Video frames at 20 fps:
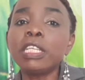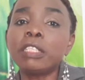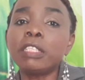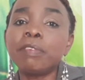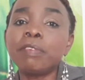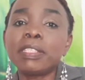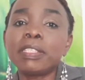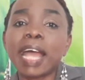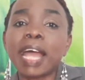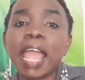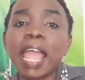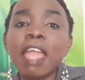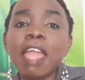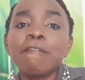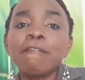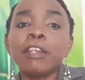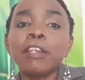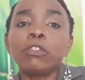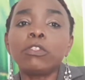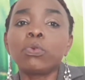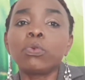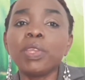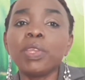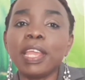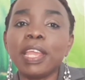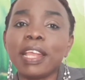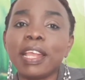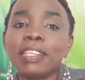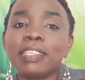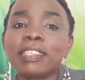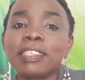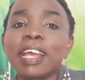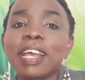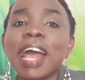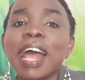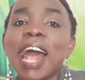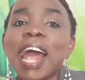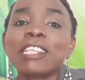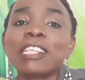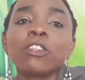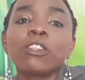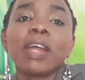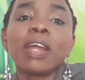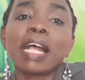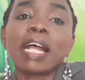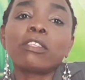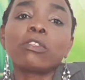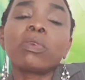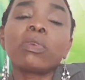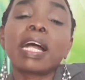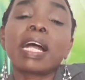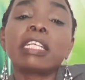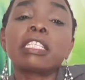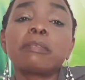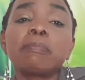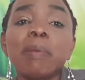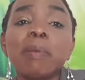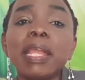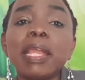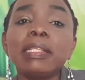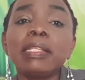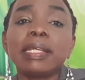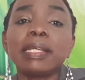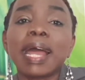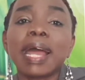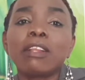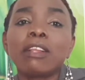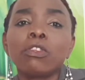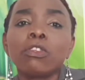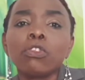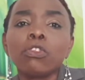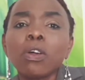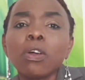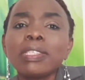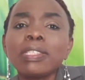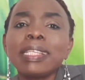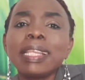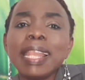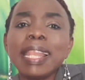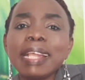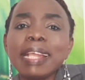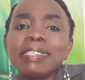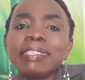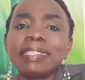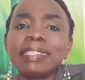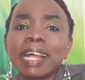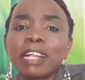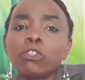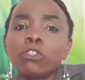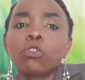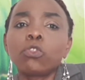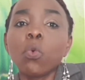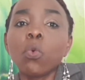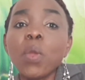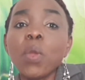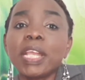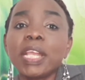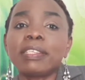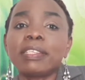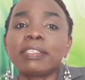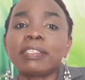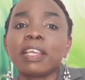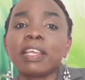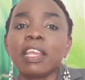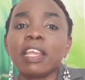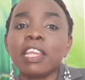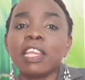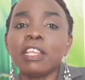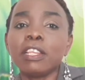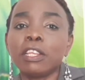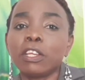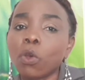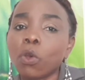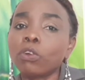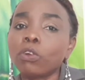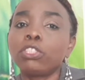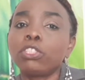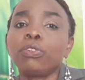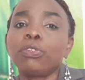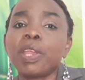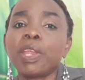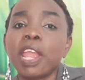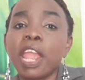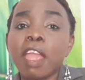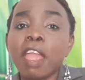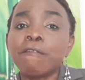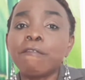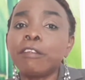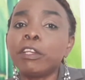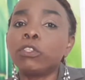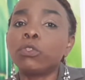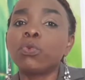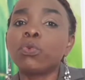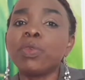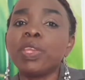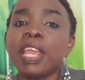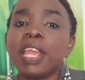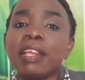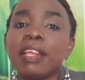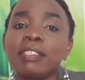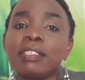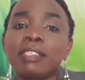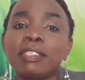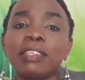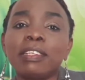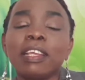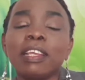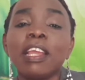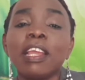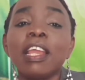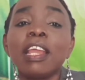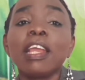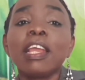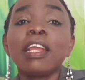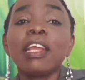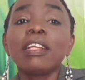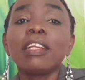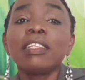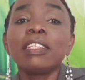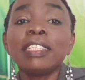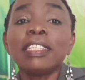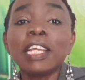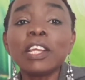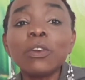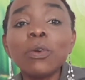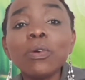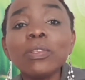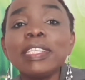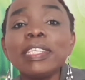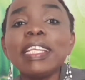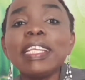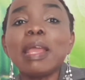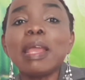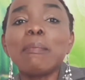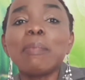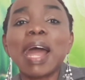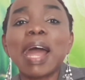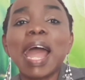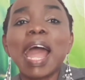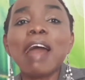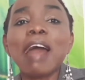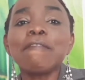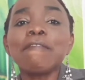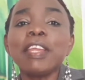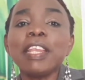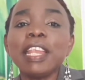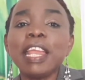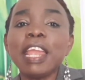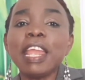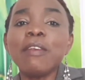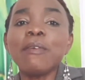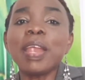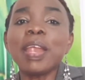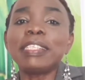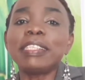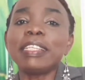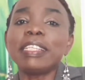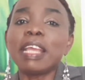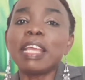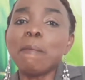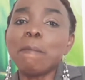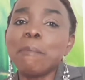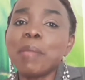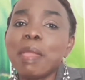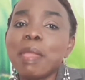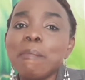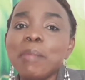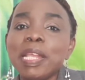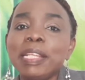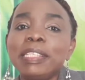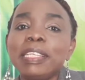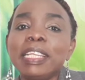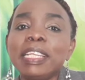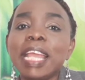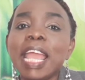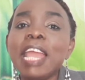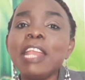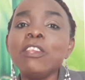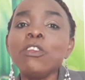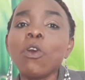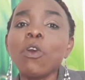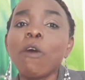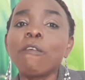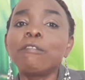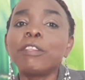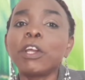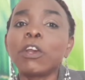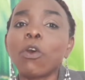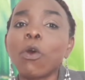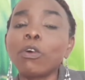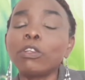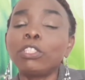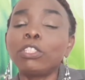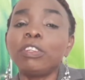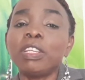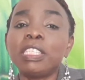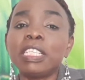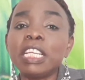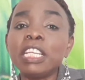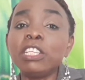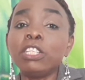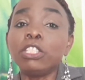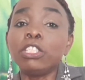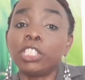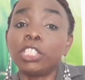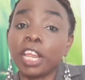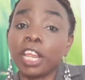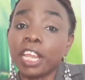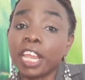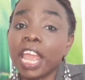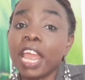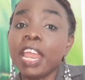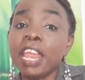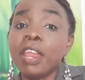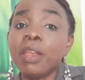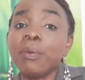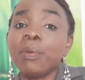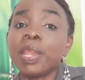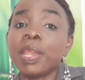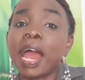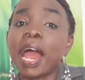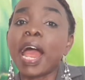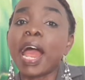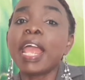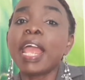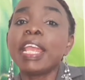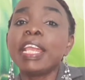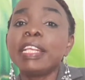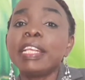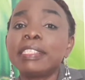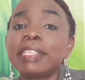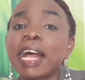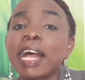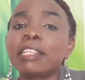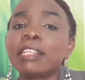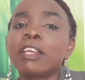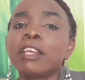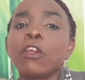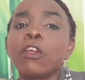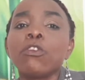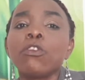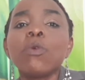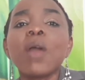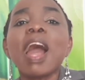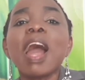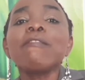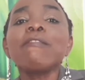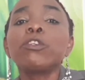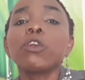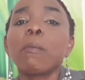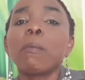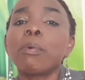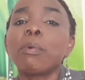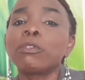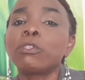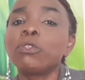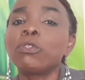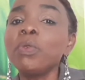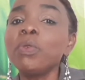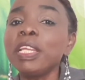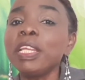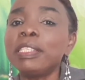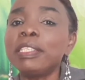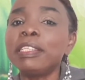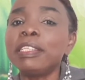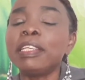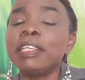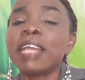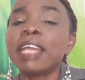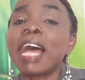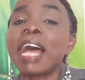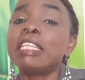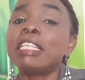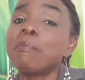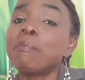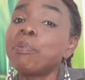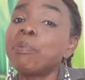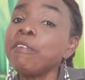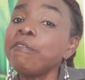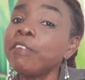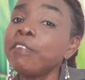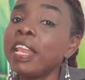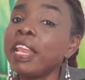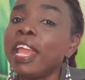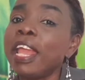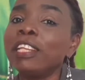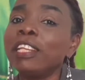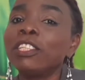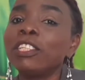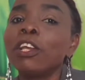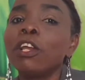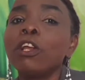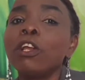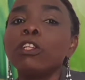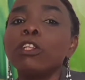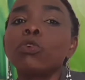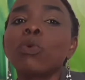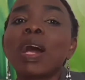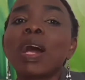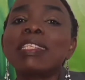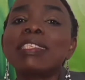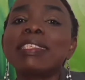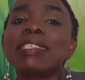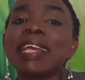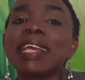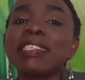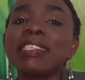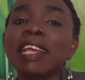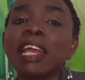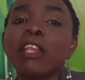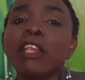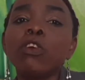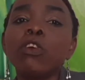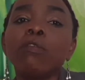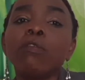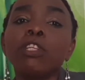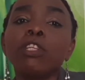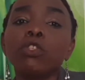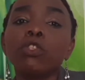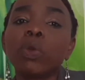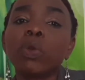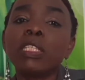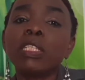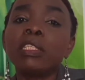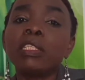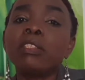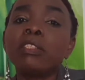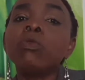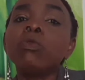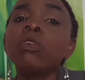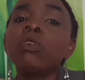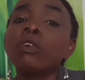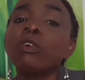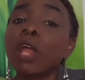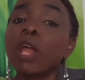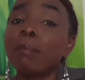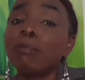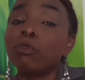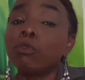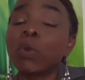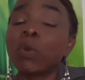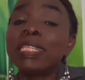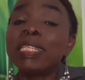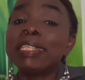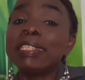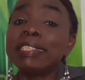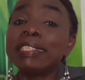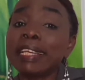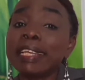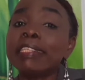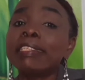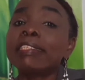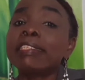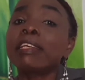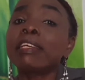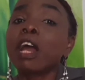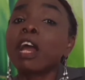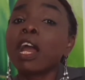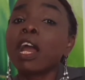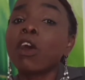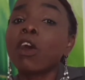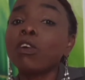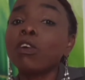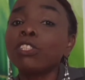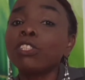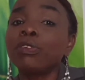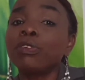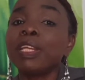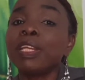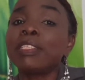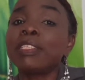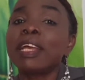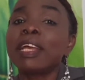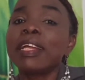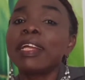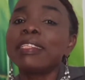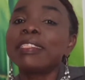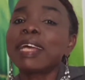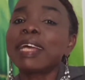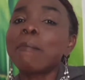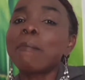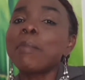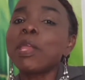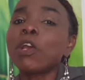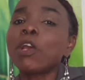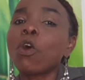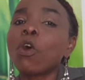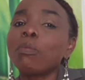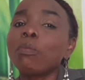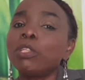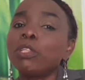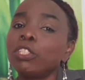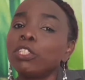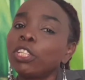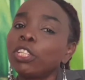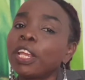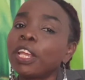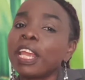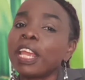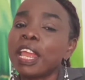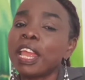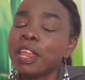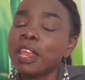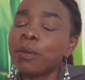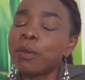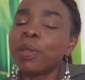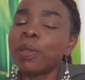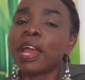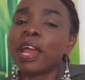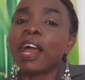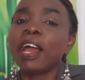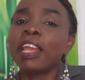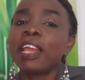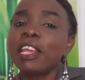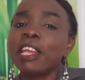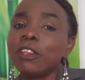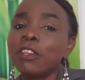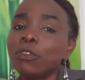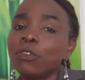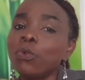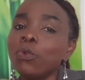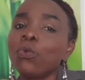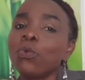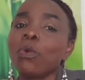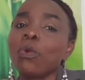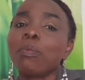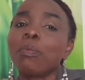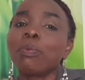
visa every 2 years, as long as you can spend not less than 2 weeks in the country every 2 years. The good thing about having a resident permit in any of the countries in the Schengen area is that you have the opportunity and the privilege to access any of the 26 countries that make up the Schengen area in Europe.